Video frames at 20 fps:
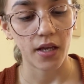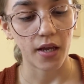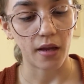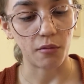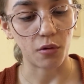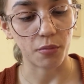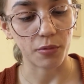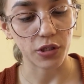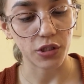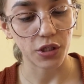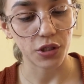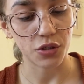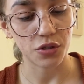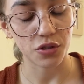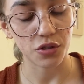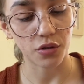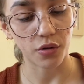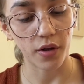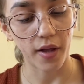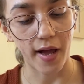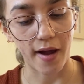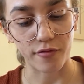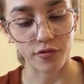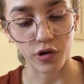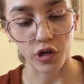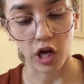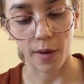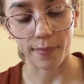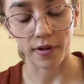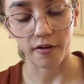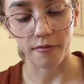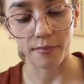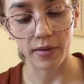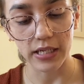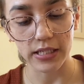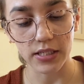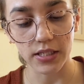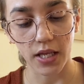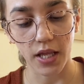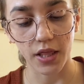It will return to soil after a couple of
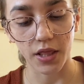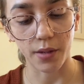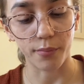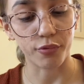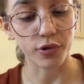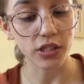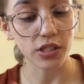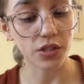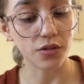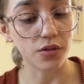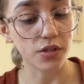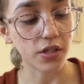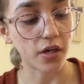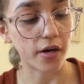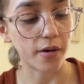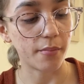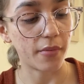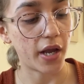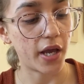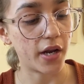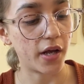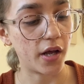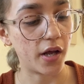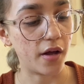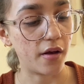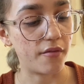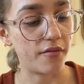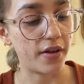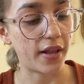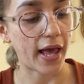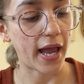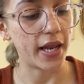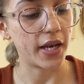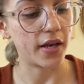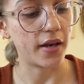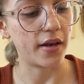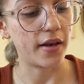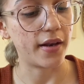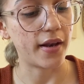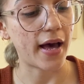months. The bristles are made of
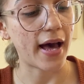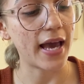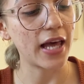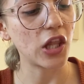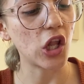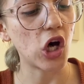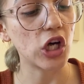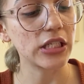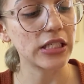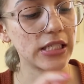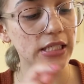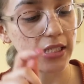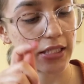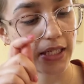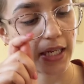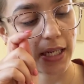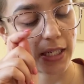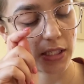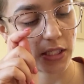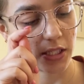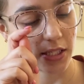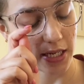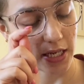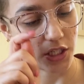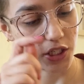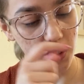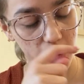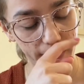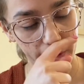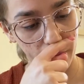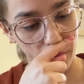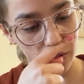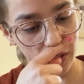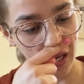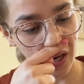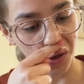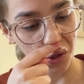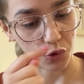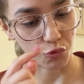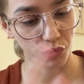nylon 6 and should be
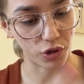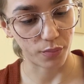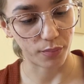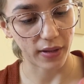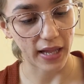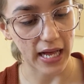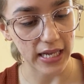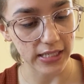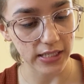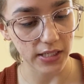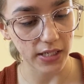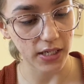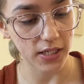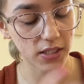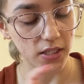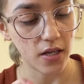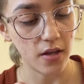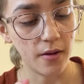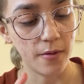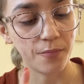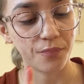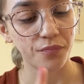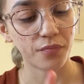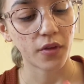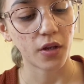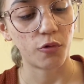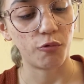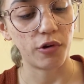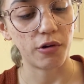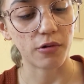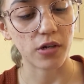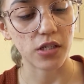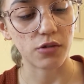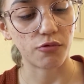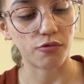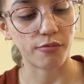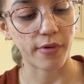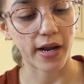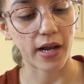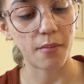recycled with plastics we re
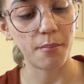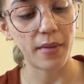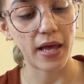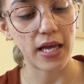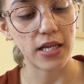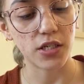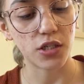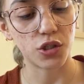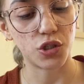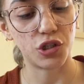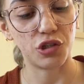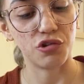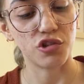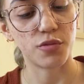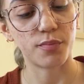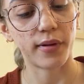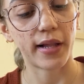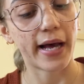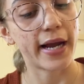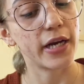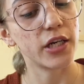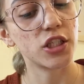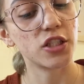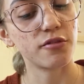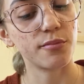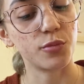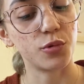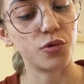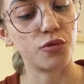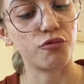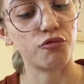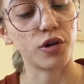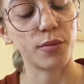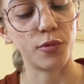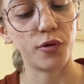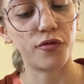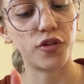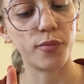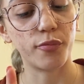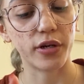recommend to use pliers to remo
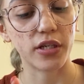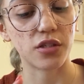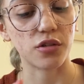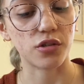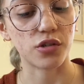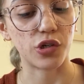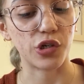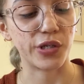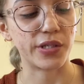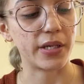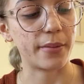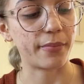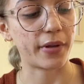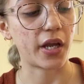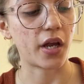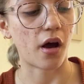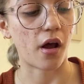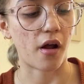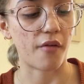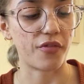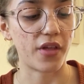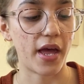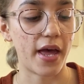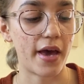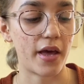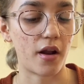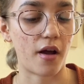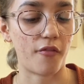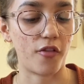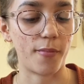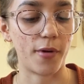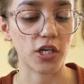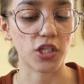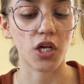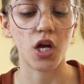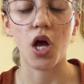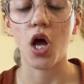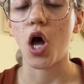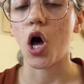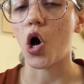remove the bristles or simply cut off the head of the brush.
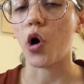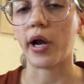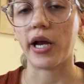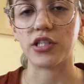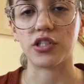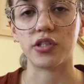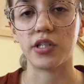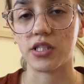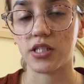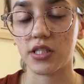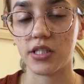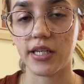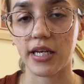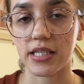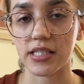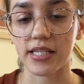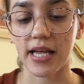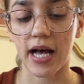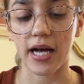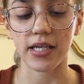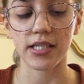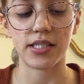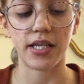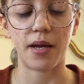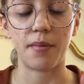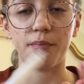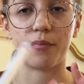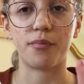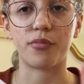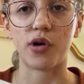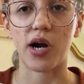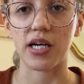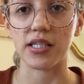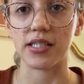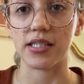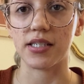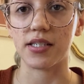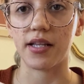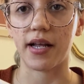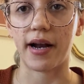Okay, so this is the exact same
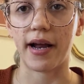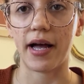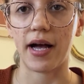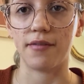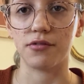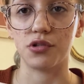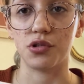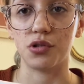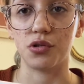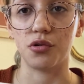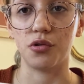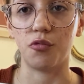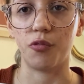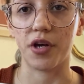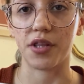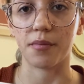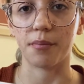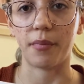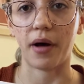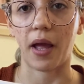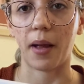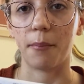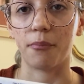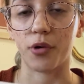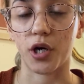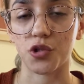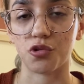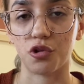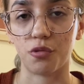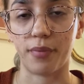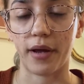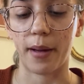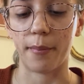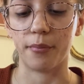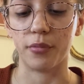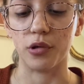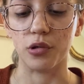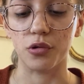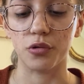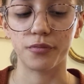process that I have to do with my brush with
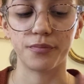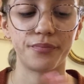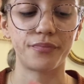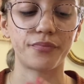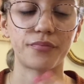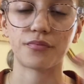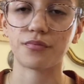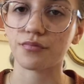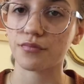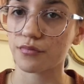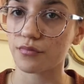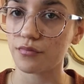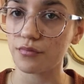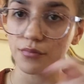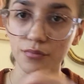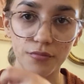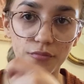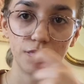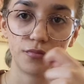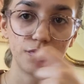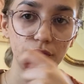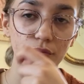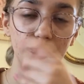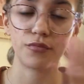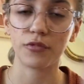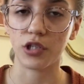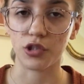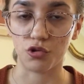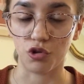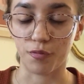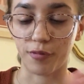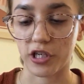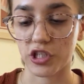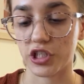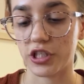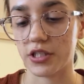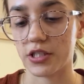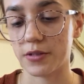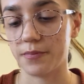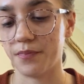bamboo
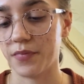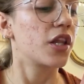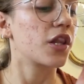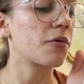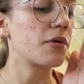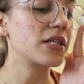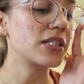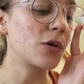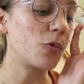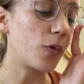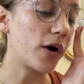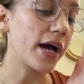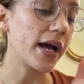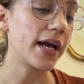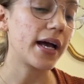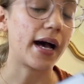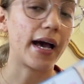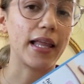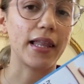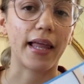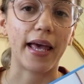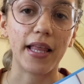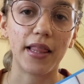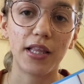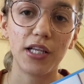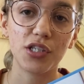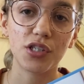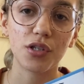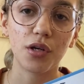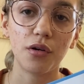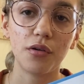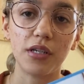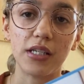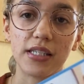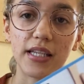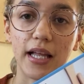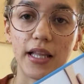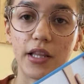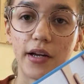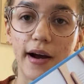toothbrushes. The reason why I like these though
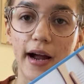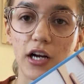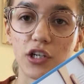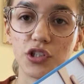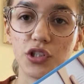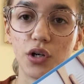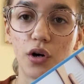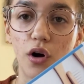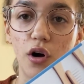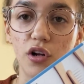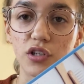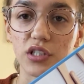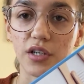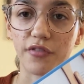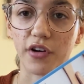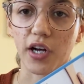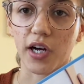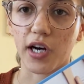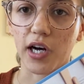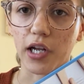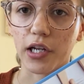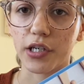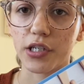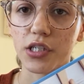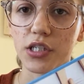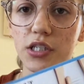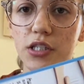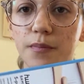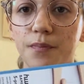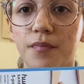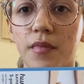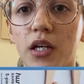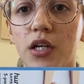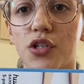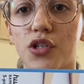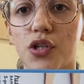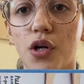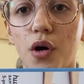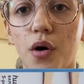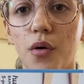is that they're actually all different colors.
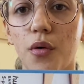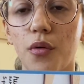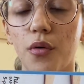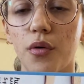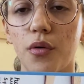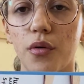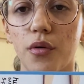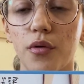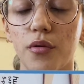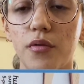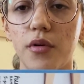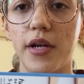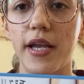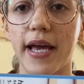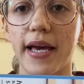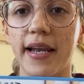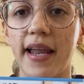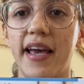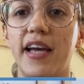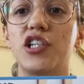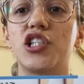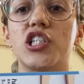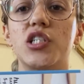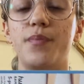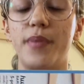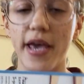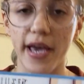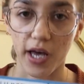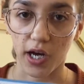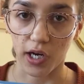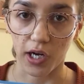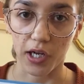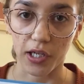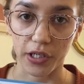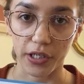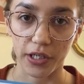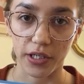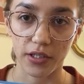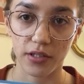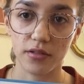So Nick and I can just pick a
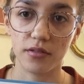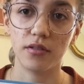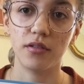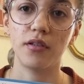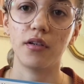color